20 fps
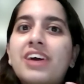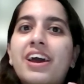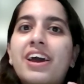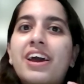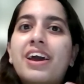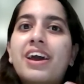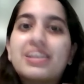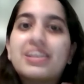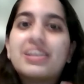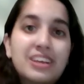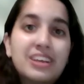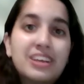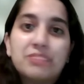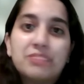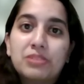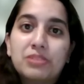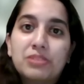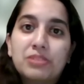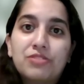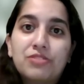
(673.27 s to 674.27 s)
excitement
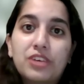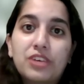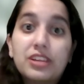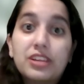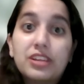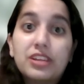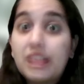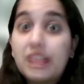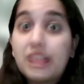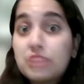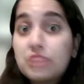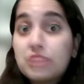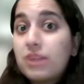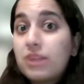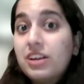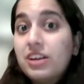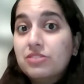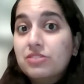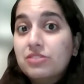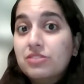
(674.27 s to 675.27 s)
for it. That's what I
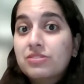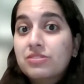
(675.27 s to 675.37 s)
do.